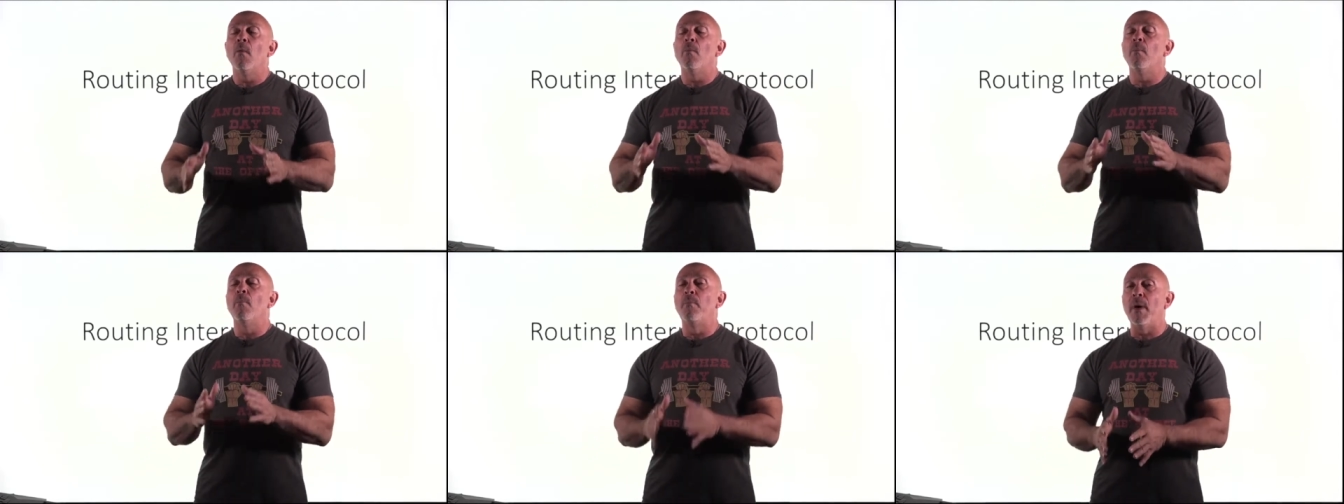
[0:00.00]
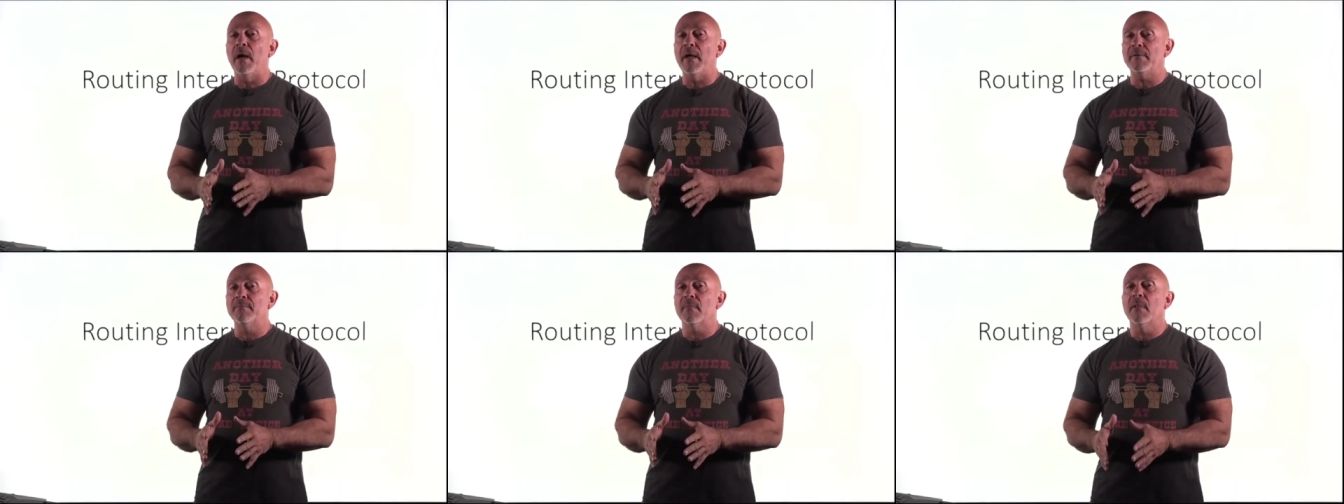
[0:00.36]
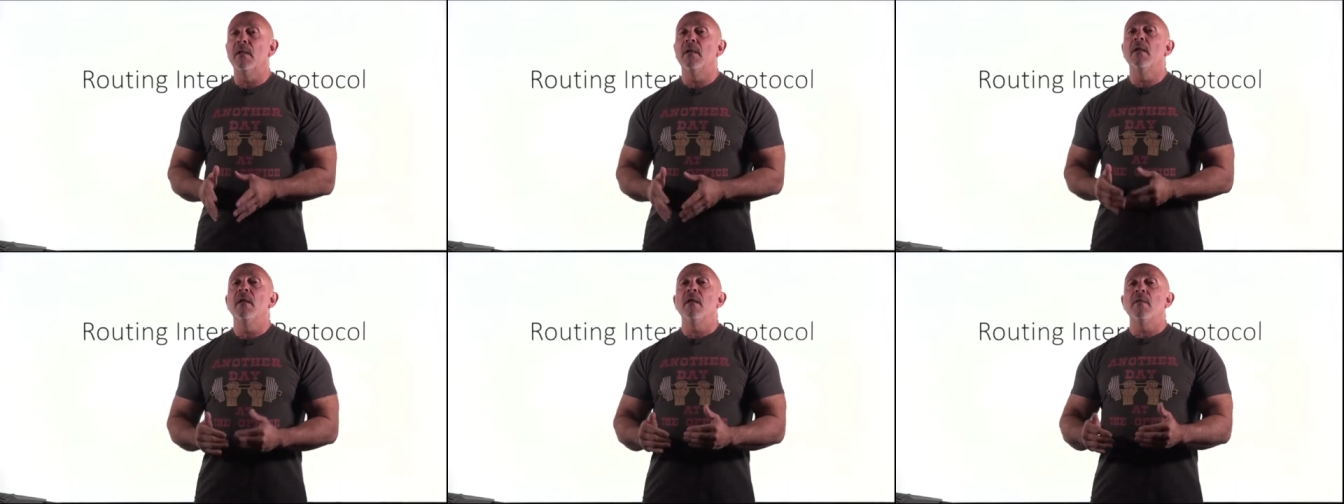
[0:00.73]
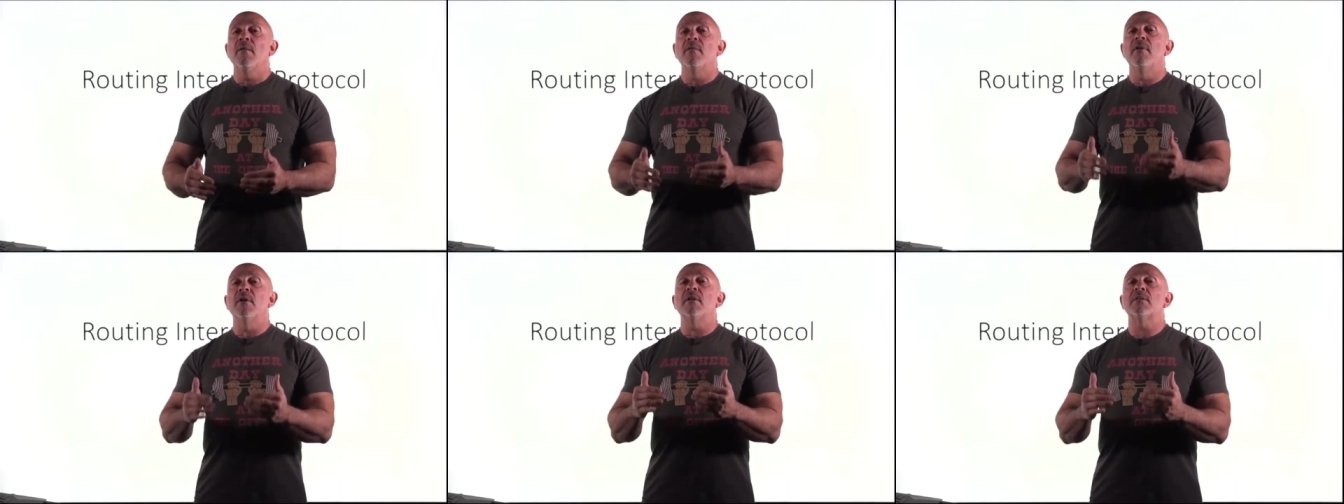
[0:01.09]
But
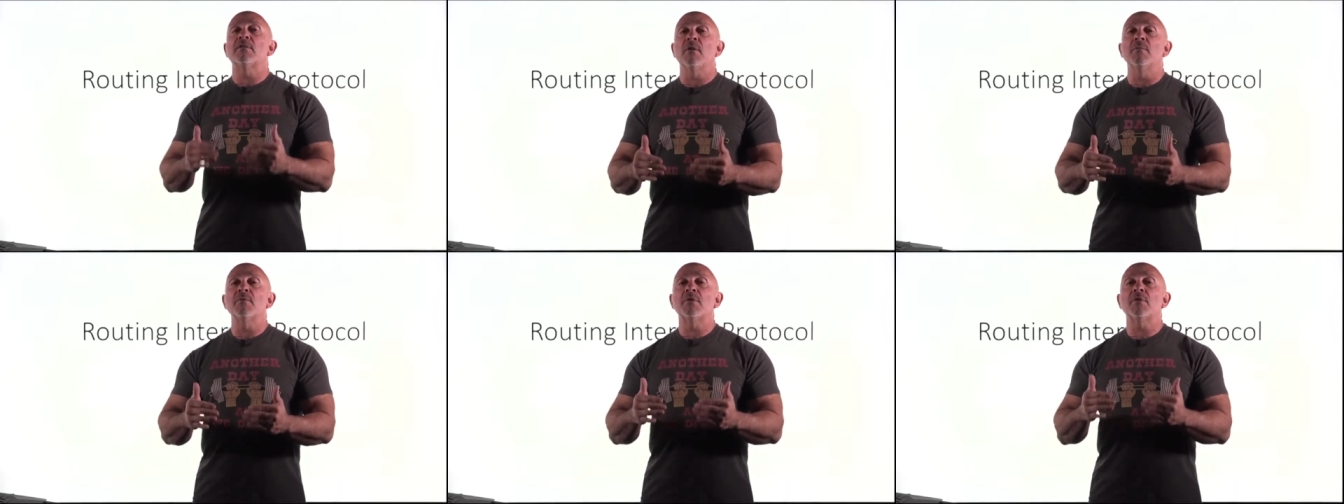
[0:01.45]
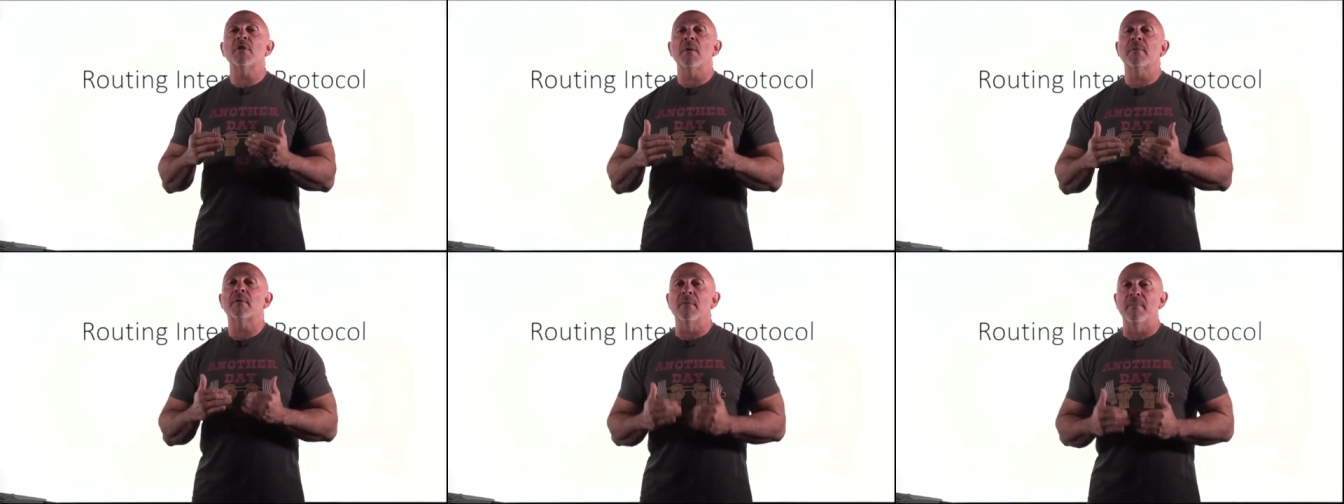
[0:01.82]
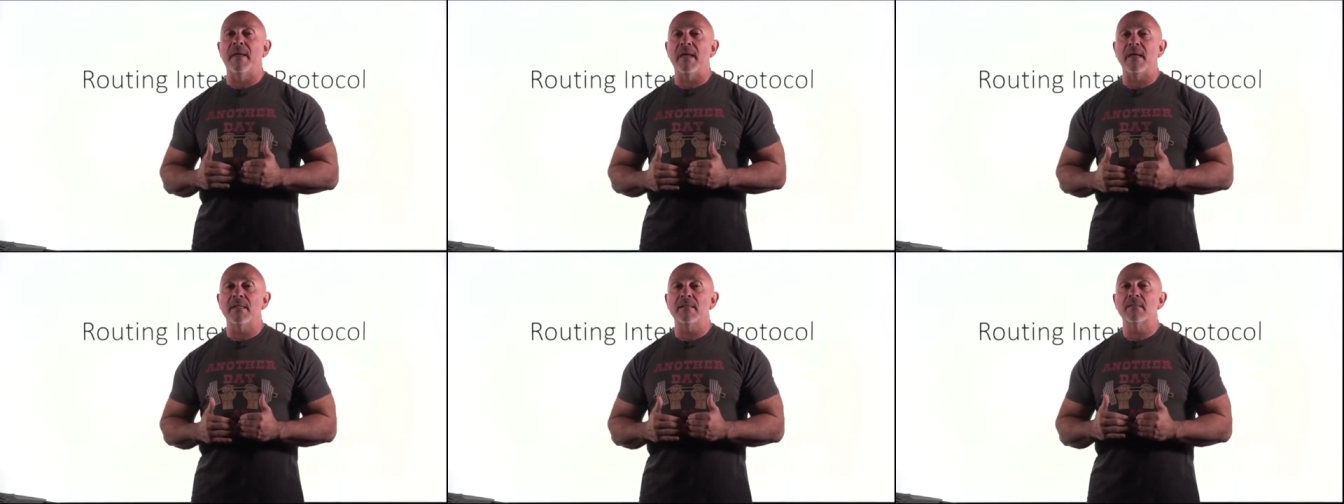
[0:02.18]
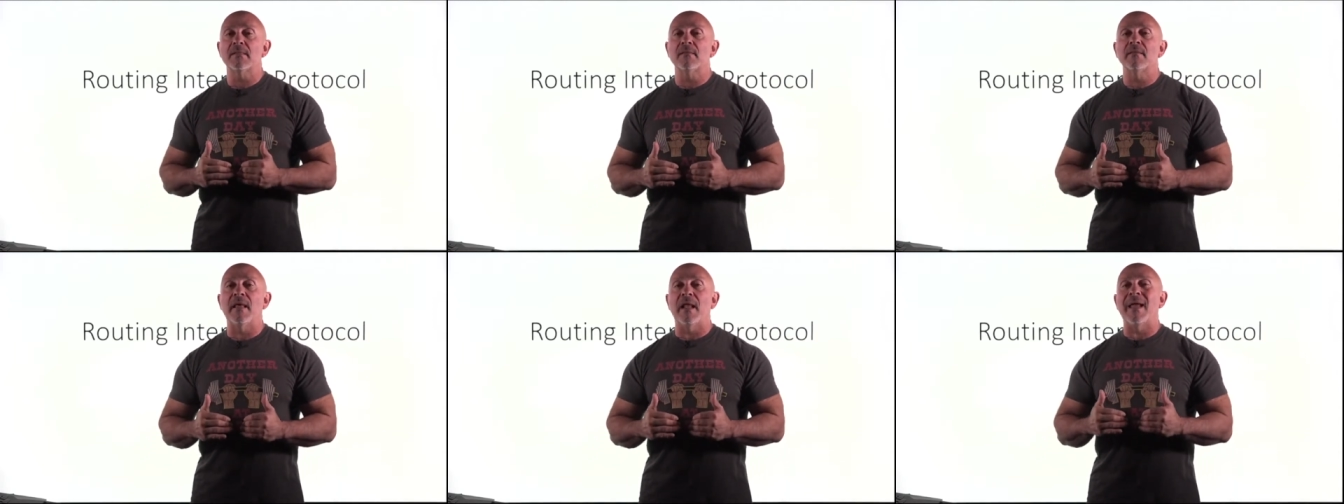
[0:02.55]
there are some subcommands
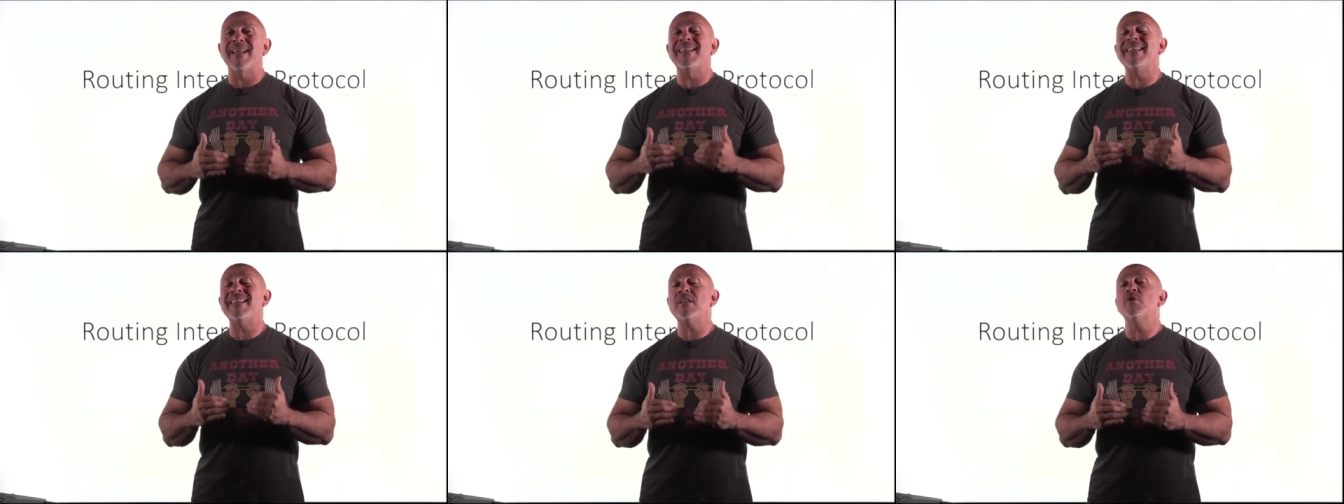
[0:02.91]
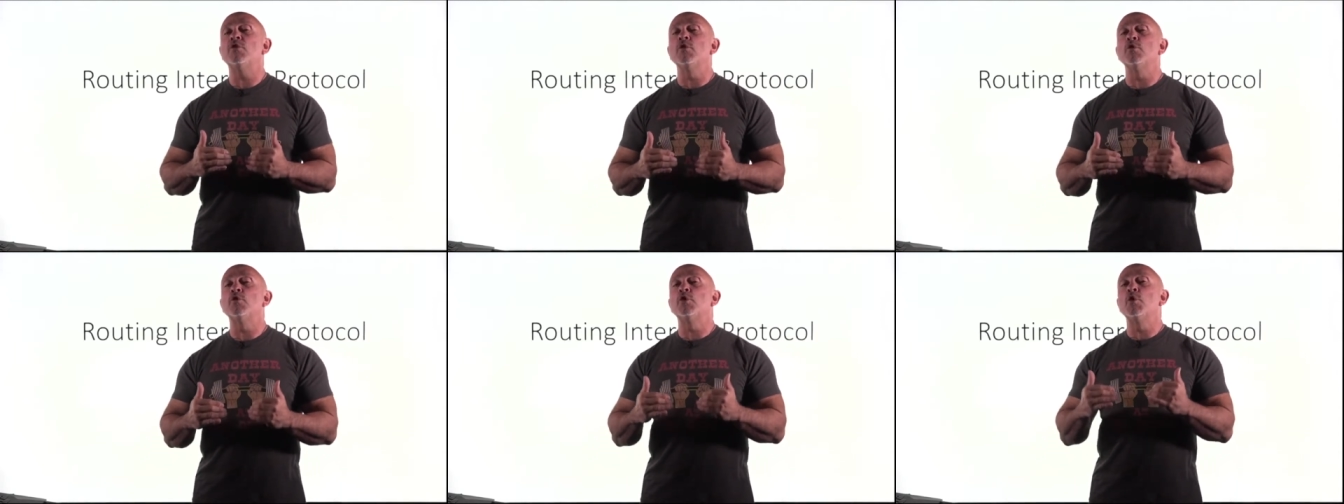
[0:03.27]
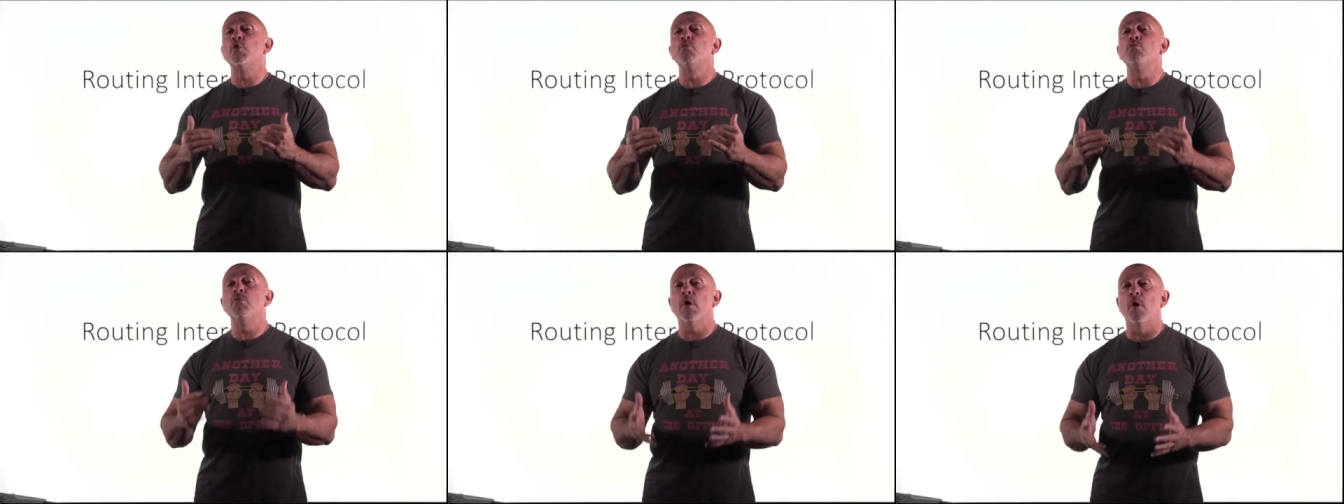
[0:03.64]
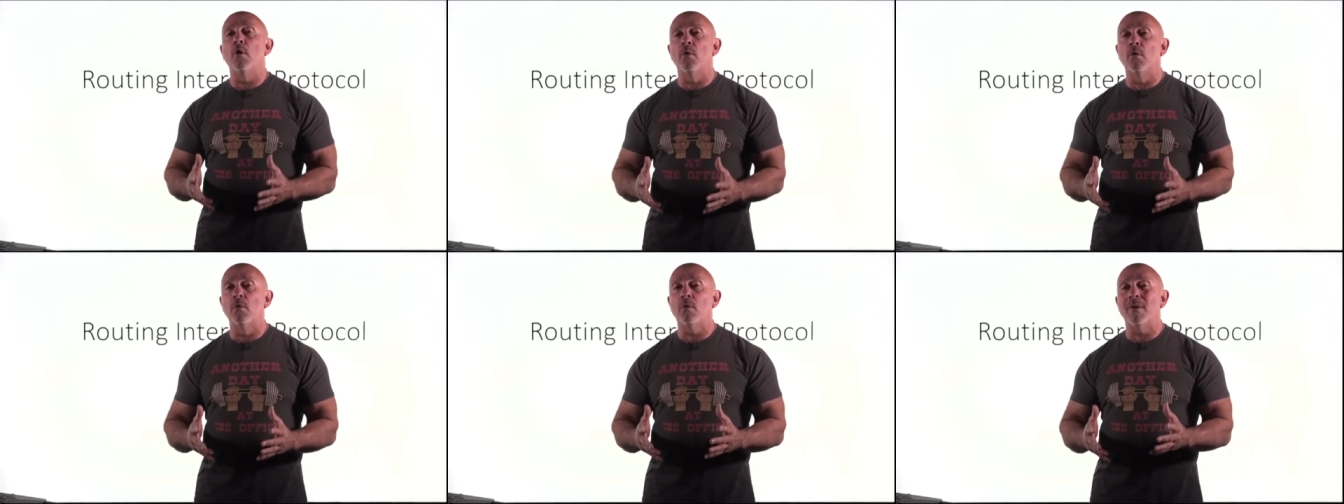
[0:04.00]
that I need you to
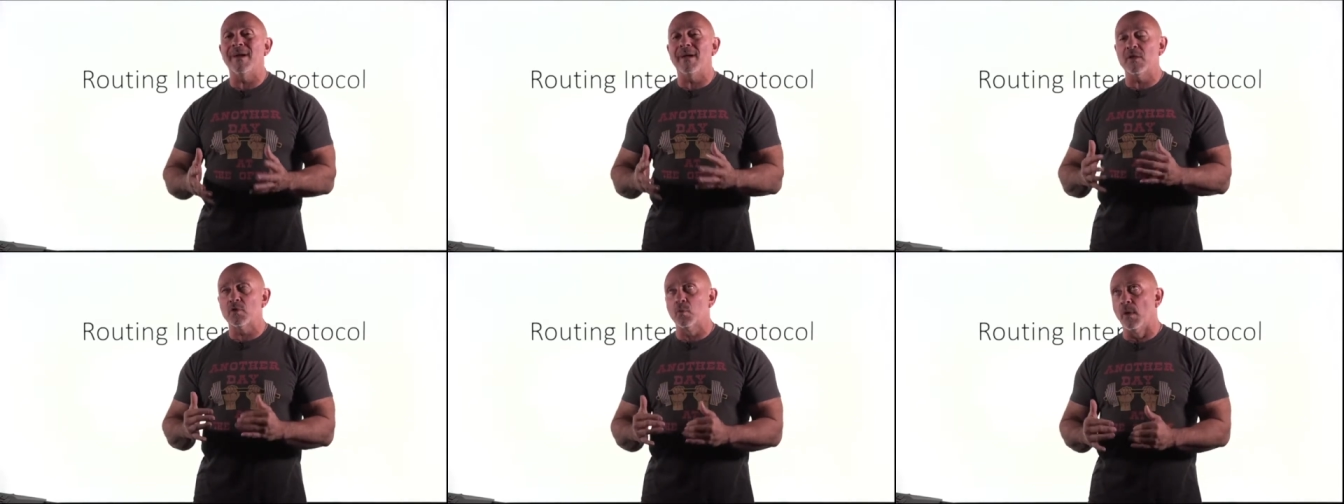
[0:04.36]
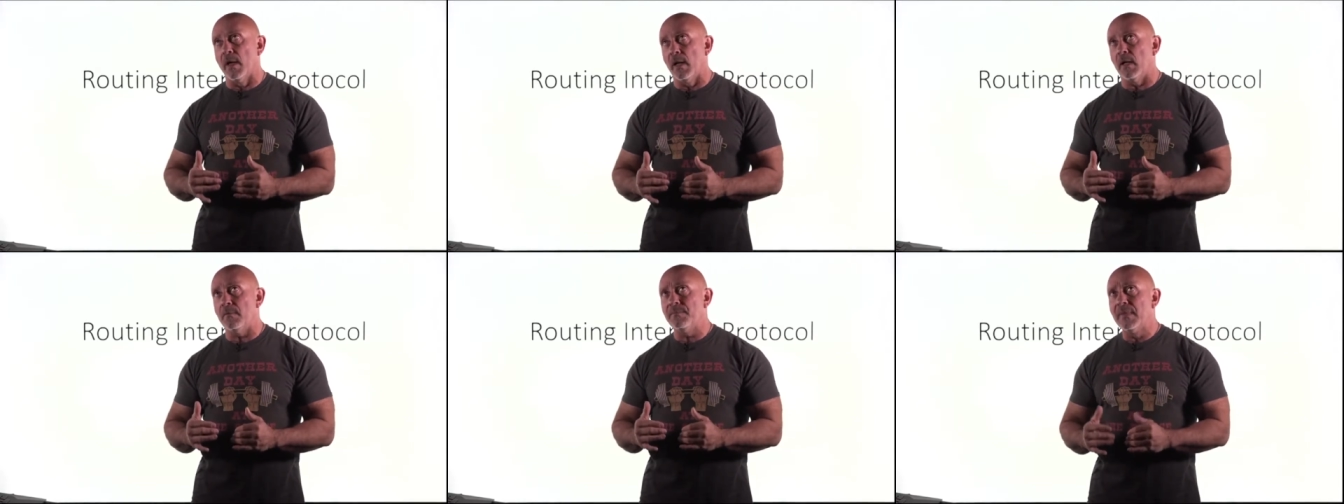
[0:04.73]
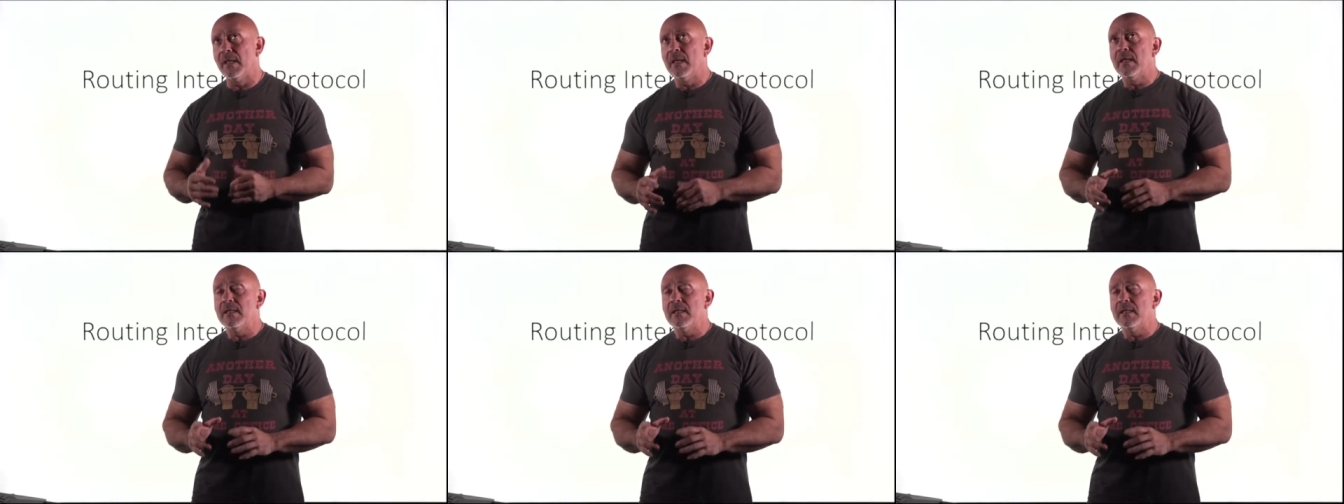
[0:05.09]
know as well.